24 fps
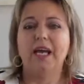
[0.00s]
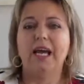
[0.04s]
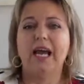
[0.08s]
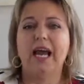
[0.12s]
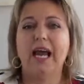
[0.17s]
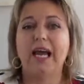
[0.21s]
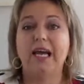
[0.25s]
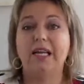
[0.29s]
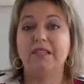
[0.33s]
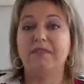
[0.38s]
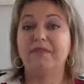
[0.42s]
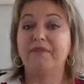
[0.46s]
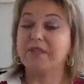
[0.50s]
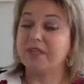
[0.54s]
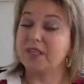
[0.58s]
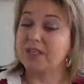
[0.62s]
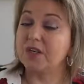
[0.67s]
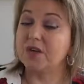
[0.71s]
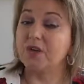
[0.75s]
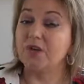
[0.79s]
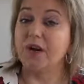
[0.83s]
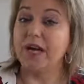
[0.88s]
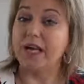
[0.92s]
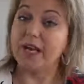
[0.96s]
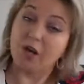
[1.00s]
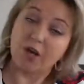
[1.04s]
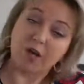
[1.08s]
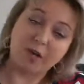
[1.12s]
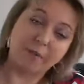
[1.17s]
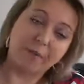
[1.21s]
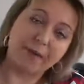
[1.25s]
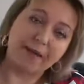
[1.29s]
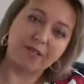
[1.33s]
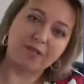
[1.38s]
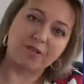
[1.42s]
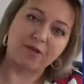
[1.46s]
and physical and
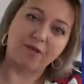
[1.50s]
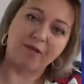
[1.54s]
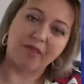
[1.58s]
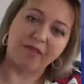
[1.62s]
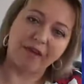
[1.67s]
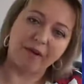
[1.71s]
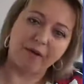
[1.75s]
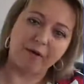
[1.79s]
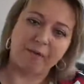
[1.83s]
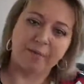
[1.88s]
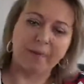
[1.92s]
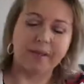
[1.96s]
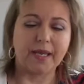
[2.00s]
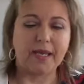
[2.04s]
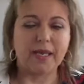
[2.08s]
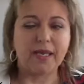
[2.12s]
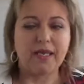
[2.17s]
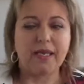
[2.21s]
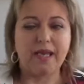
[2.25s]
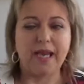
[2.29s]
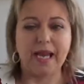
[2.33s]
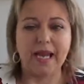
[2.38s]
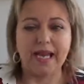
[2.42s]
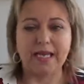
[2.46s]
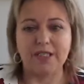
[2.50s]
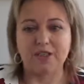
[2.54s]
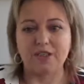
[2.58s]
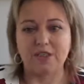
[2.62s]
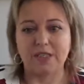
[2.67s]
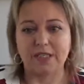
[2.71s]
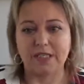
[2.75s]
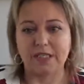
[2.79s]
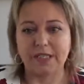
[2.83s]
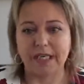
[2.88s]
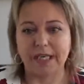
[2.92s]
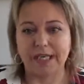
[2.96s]
occupational therapy
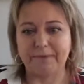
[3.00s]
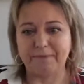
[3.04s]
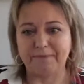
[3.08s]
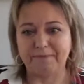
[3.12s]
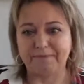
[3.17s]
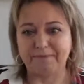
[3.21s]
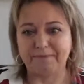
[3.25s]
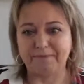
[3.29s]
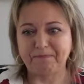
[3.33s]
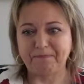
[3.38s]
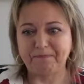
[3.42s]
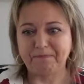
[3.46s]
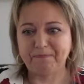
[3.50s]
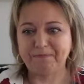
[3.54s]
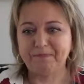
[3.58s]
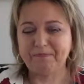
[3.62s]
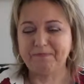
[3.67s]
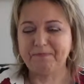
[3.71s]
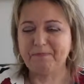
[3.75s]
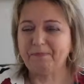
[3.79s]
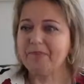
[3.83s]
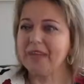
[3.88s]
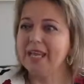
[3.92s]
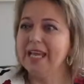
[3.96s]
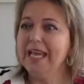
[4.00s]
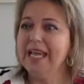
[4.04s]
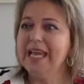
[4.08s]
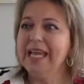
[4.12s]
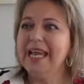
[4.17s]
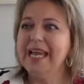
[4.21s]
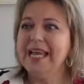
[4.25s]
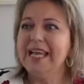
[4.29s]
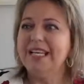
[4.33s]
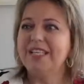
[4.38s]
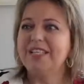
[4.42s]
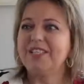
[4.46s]
agency.
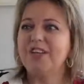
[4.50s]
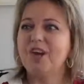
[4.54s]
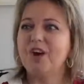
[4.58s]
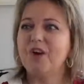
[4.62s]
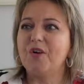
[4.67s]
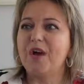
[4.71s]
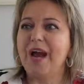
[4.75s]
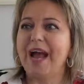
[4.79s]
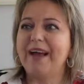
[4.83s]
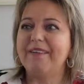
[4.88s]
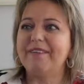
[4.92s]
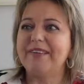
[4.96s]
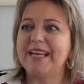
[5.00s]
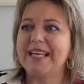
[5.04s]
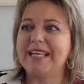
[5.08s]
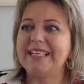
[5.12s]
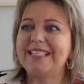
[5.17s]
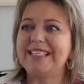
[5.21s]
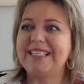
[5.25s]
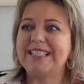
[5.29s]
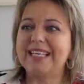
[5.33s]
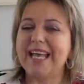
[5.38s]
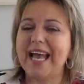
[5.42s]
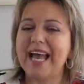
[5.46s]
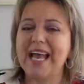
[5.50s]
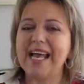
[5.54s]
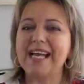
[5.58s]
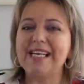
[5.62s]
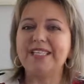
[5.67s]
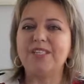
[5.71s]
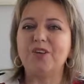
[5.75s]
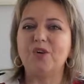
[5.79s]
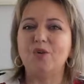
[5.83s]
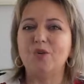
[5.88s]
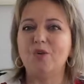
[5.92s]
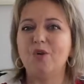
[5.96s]
So having
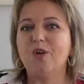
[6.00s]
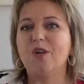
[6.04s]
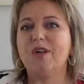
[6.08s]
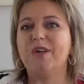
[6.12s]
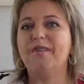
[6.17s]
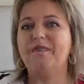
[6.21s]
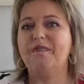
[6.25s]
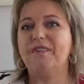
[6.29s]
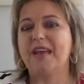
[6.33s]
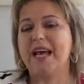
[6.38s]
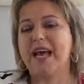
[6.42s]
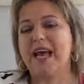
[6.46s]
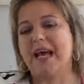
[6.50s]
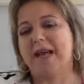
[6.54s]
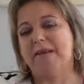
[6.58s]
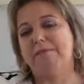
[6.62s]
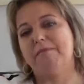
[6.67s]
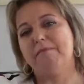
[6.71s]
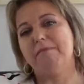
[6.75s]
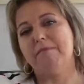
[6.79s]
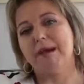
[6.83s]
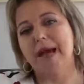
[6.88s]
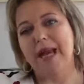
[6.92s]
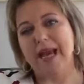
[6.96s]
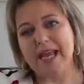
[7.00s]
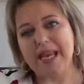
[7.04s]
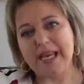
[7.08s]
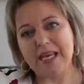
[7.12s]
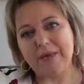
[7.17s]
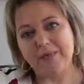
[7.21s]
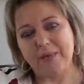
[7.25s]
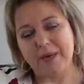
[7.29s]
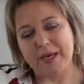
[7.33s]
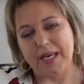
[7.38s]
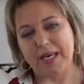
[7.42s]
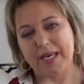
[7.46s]
said all of that,
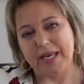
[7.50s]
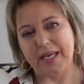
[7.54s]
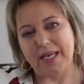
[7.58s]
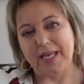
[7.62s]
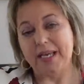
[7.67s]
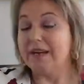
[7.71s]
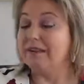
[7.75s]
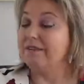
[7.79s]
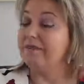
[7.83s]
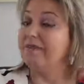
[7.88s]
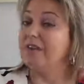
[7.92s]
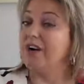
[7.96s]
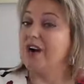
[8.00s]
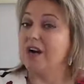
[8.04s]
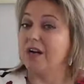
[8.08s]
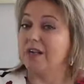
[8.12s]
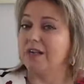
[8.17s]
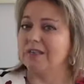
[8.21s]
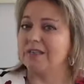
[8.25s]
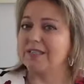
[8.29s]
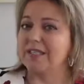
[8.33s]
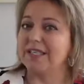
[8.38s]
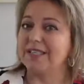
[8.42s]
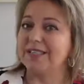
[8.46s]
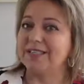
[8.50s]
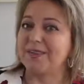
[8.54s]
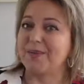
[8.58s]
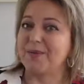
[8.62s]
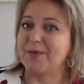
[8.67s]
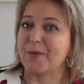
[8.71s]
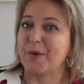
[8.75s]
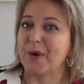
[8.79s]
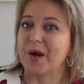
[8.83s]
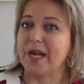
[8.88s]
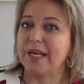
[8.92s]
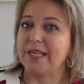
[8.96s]
maybe Avant is the
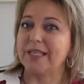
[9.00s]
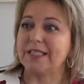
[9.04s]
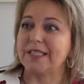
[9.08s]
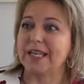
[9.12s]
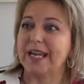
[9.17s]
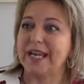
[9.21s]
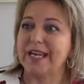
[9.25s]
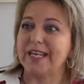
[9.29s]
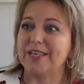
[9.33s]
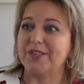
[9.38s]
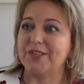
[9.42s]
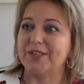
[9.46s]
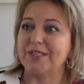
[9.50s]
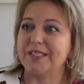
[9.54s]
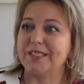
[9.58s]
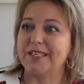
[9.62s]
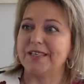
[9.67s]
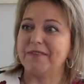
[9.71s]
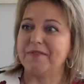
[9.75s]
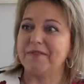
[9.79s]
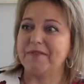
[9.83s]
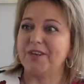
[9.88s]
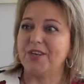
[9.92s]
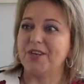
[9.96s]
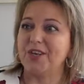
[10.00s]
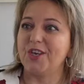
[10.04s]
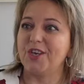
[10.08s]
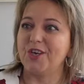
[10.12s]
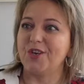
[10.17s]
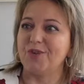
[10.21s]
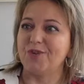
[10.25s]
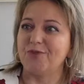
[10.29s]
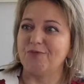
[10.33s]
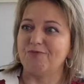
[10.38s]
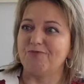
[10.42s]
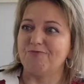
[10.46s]
right agency for
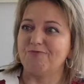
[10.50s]
you.